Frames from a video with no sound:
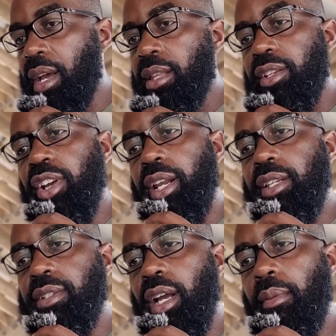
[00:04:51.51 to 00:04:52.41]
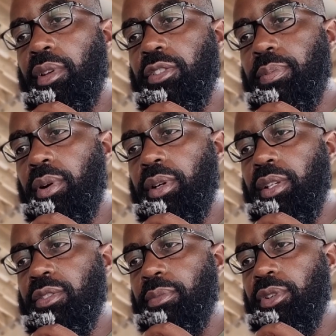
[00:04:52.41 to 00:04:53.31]
The Chinese Communist
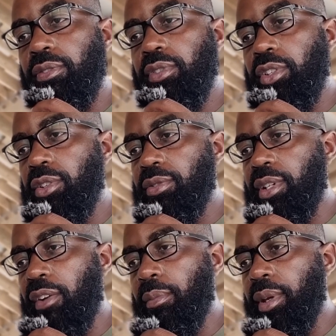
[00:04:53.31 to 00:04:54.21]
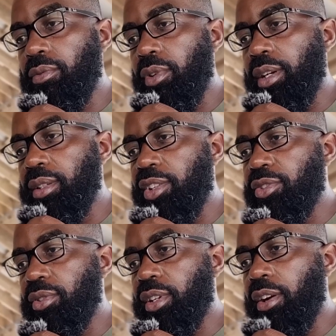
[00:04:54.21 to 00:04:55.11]
Party's move to use government run
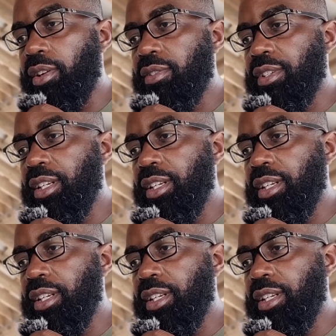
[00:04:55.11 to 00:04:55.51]
digital currency